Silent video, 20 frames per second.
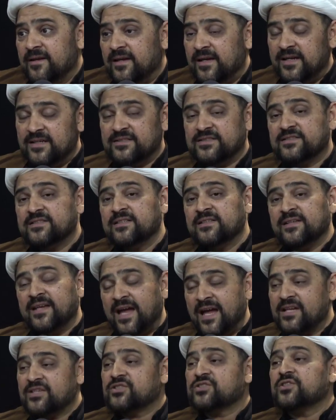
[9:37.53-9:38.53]
It's the
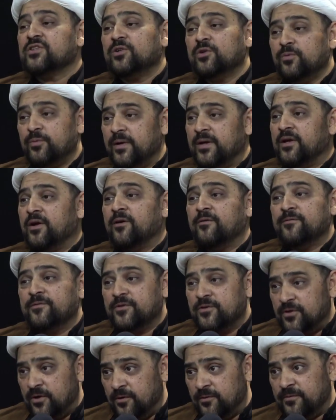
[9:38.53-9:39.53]
natural way of
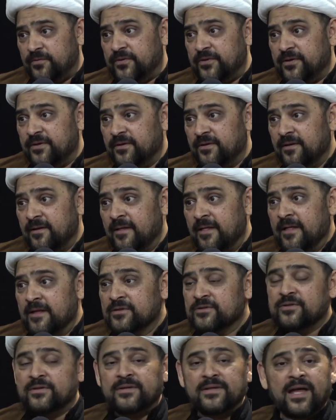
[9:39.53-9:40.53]
growth.
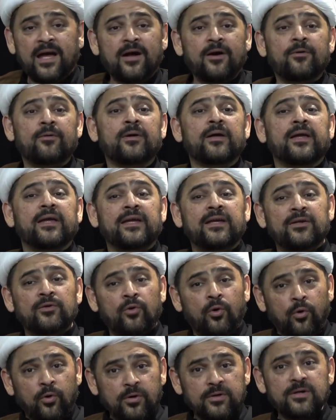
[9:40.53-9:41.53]
So now, in
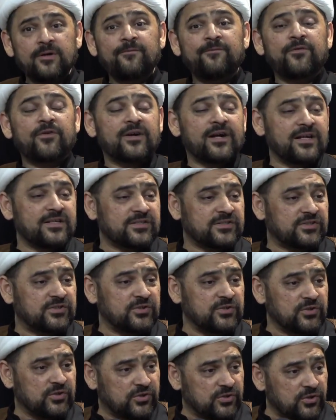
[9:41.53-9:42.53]
order for us
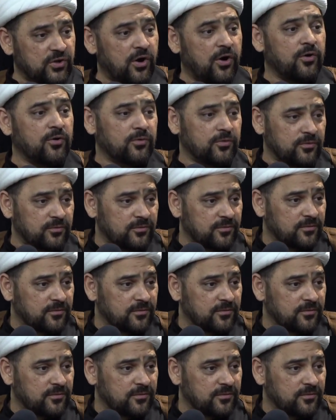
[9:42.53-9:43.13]
to grow,